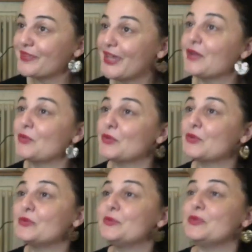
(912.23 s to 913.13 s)
And I
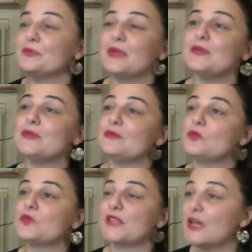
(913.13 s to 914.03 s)
could be, maybe
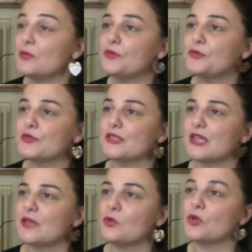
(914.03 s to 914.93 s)
was able to
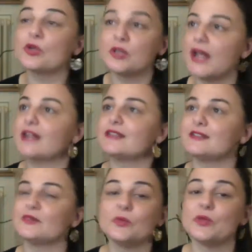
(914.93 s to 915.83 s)
stay more
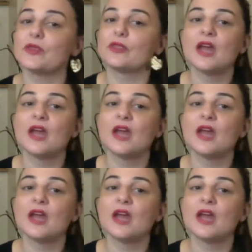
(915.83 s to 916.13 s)
connected with